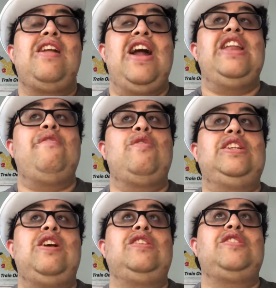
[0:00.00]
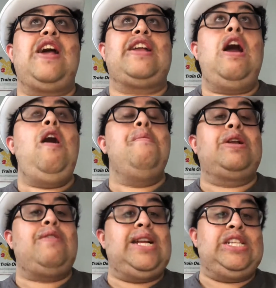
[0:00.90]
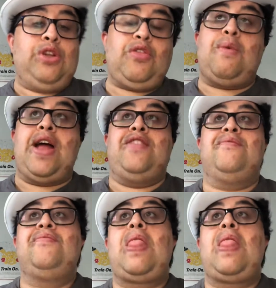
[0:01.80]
And everyone knows, like, oh, McCready's not the one.